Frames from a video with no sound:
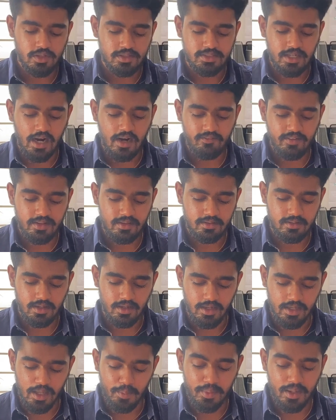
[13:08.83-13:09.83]
we'll start with
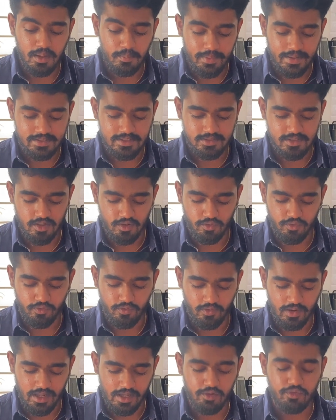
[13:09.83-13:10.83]
chemical basics of
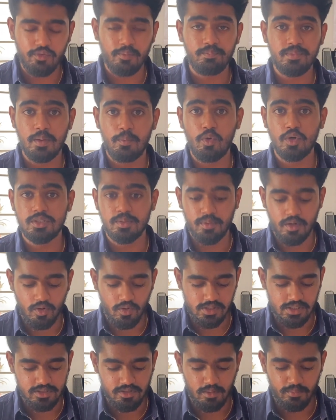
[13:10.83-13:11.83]
life. The most important
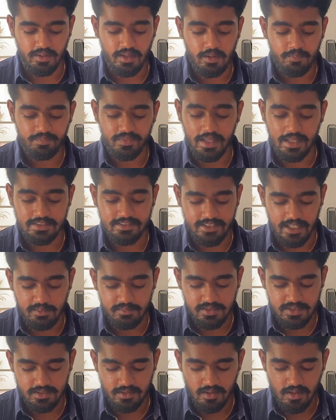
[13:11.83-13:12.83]
questions will be
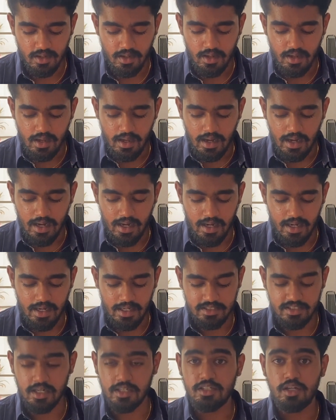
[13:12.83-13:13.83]
enzymes,
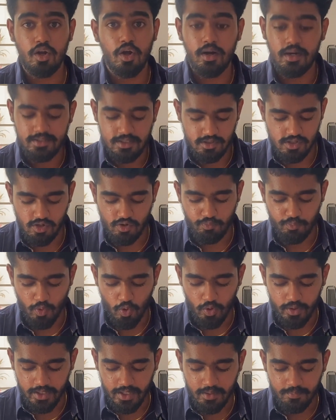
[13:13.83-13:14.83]
structural organization of
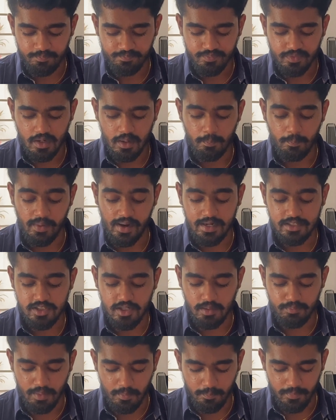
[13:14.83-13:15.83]
protein,
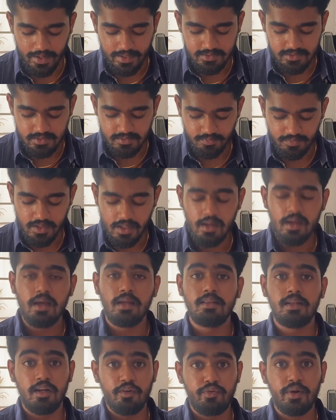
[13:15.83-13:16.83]
biological membranes,
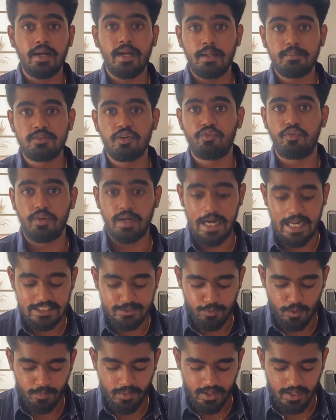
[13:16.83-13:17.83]
the different types of
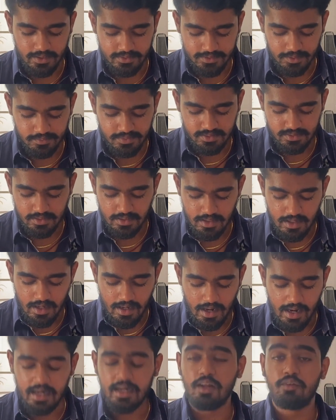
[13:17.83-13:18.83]
transport mechanisms,
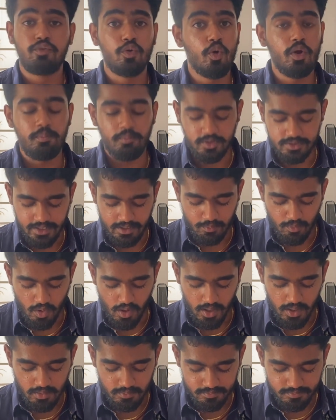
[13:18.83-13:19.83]
and the fluid mosaic
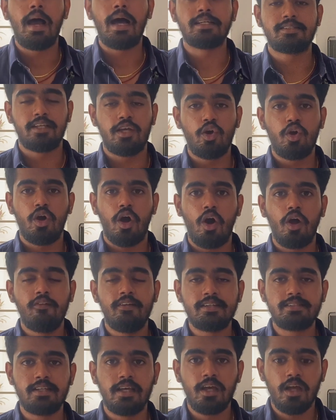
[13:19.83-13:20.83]
model. As I
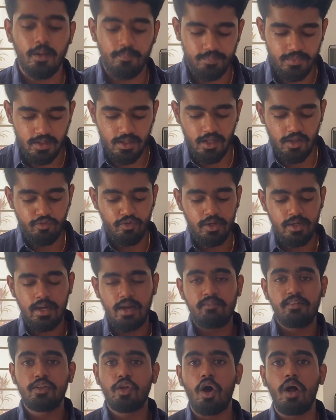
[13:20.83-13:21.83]
always say, if you are
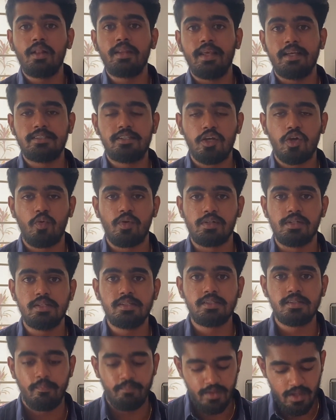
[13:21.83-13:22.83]
done with all the essay
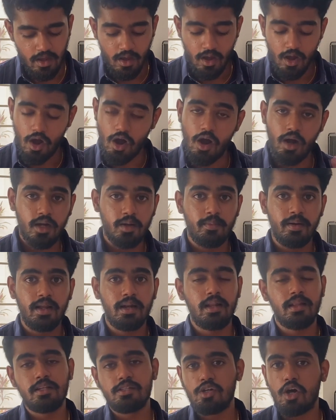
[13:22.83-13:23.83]
questions,
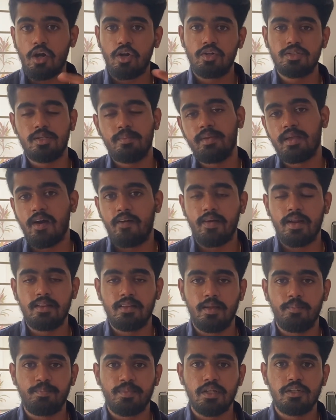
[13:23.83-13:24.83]
automatically the short notes will be covered
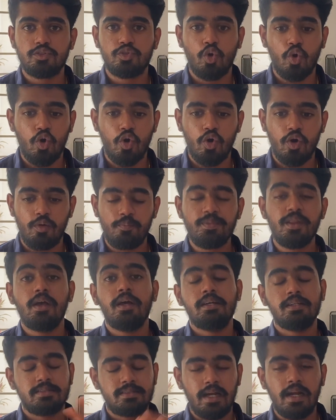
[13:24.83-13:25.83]
in them. So
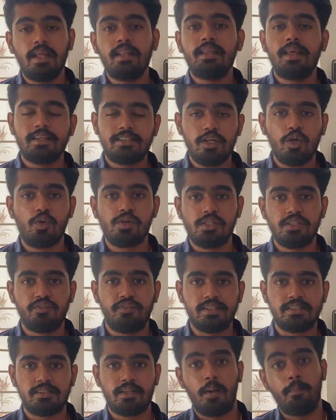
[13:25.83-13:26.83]
study the essay questions
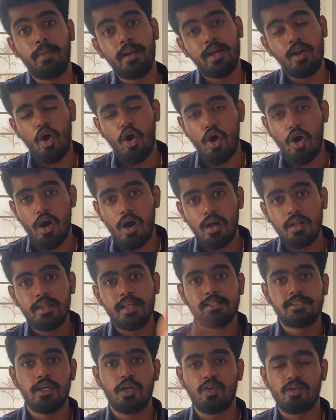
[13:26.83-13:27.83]
first, complete all
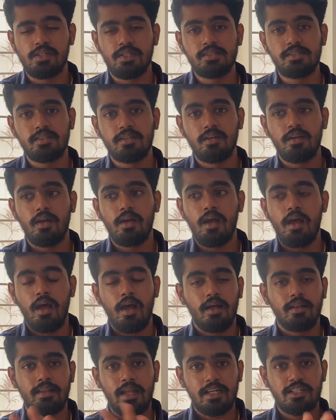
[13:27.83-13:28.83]
the essay questions.
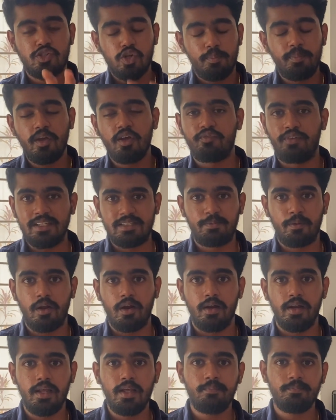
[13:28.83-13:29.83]
That should be your first
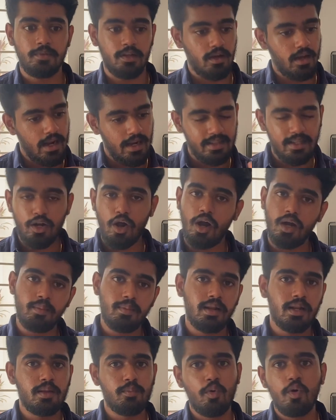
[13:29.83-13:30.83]
priority. And then
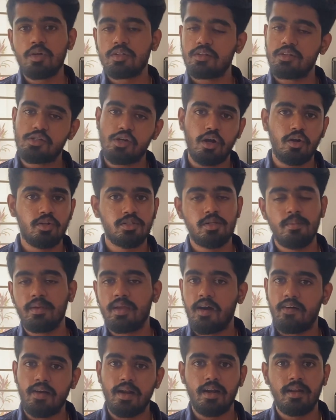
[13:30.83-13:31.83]
automatically most of the short notes will be
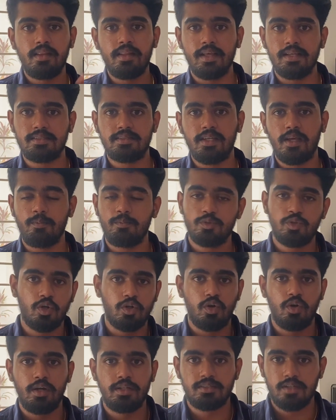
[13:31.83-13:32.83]
covered under the essay.
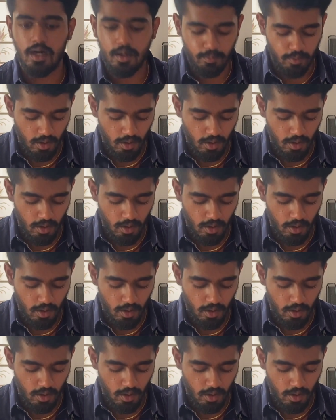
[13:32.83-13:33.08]
So it's not a